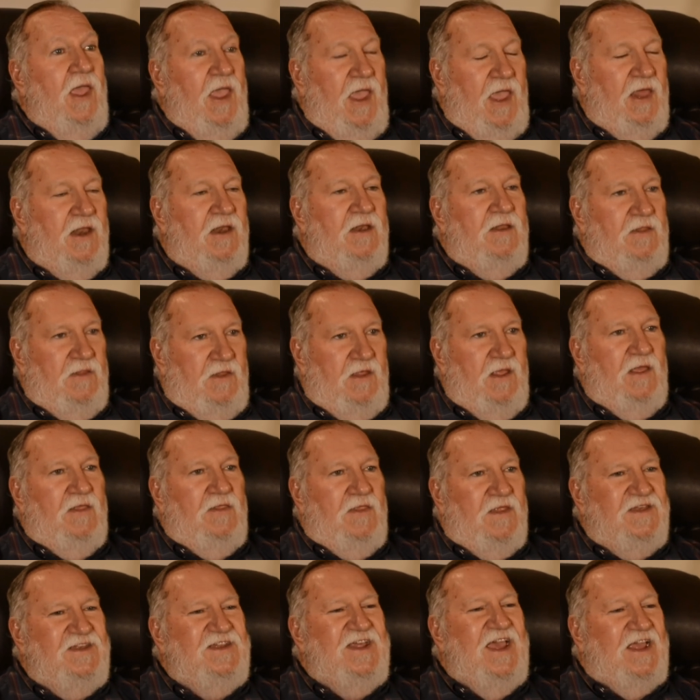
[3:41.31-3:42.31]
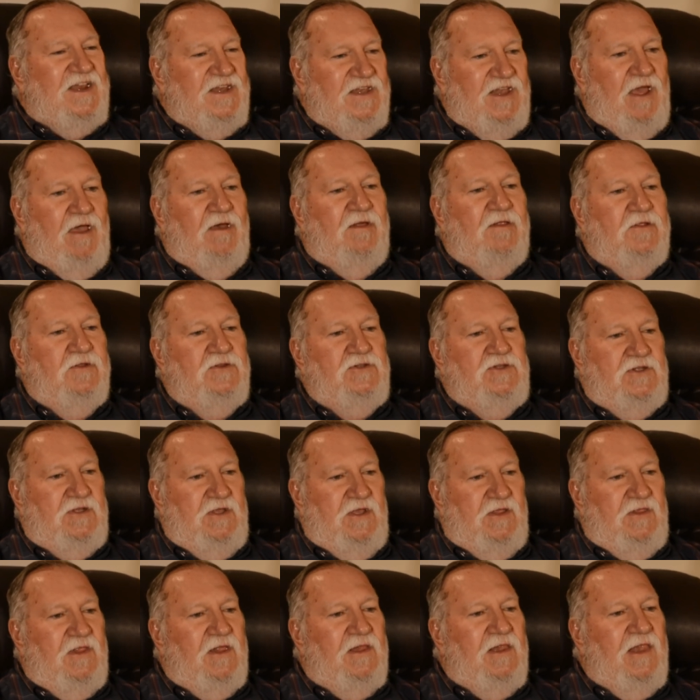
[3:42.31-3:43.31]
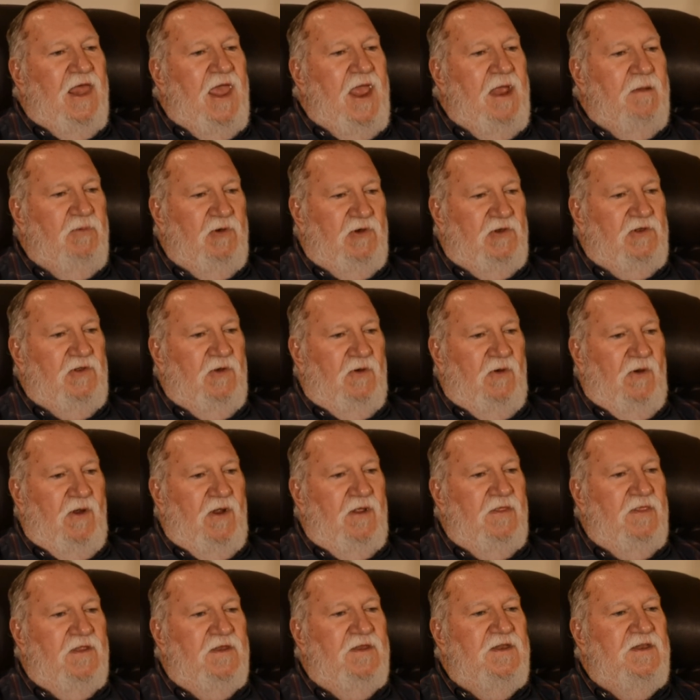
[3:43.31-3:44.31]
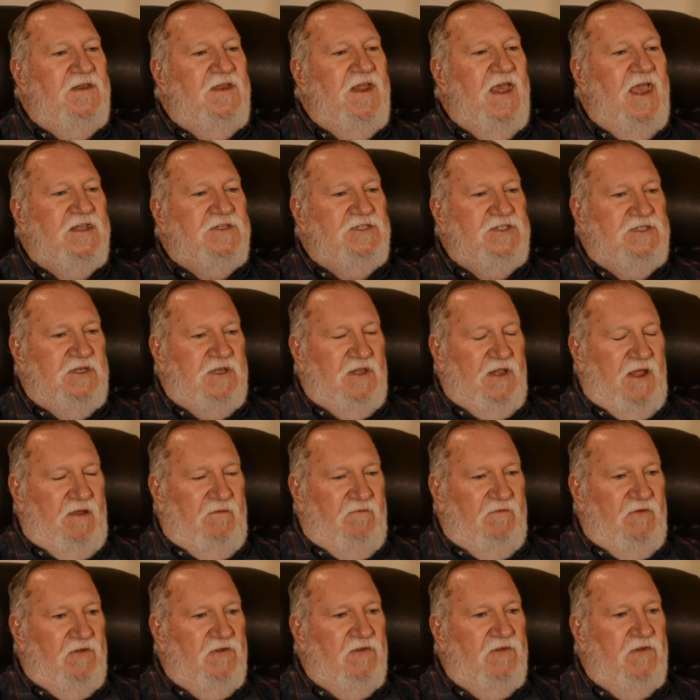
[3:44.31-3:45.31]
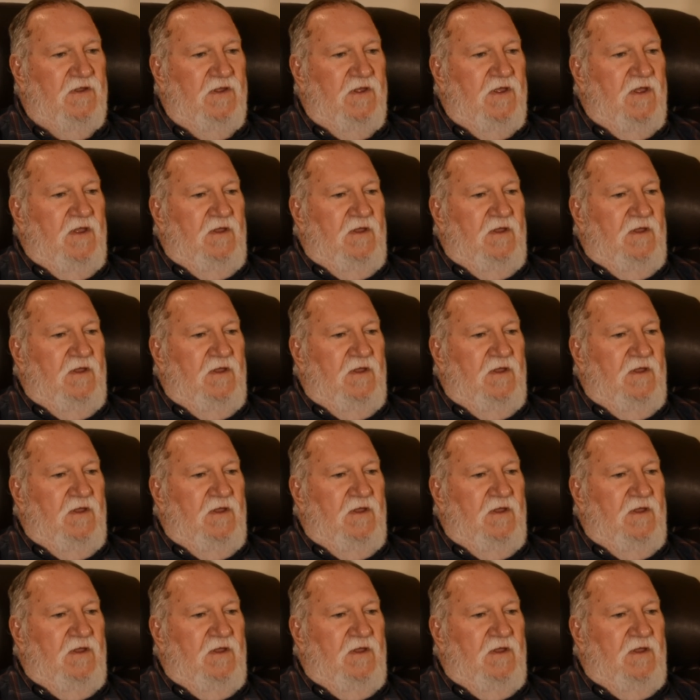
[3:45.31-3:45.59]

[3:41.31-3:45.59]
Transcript: and the technology in the laboratory, the detection levels